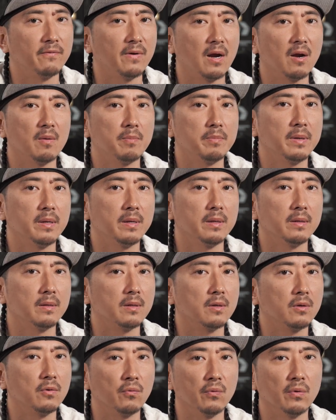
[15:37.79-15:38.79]
Fire pit,
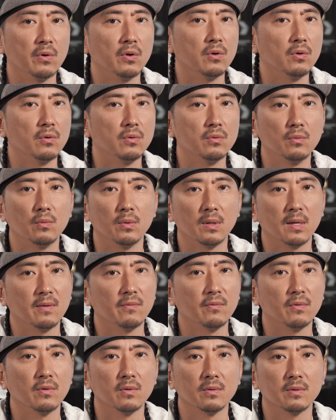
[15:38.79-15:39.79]
grill,
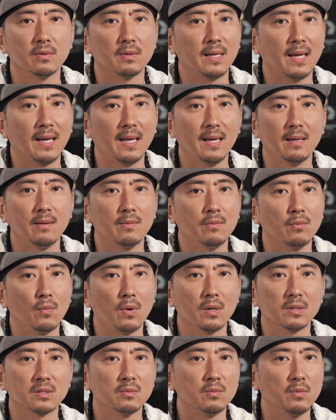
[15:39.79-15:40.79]
whatever, game,
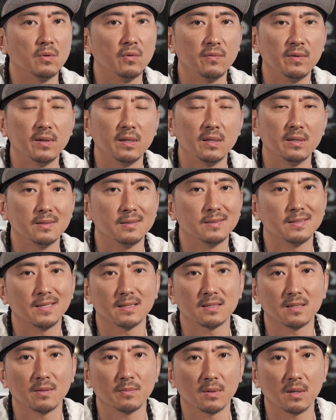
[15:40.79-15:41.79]
watch a movie,
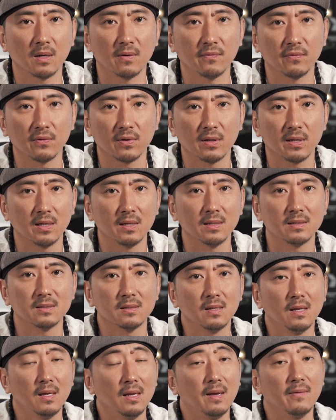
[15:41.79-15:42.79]
set something up for kids.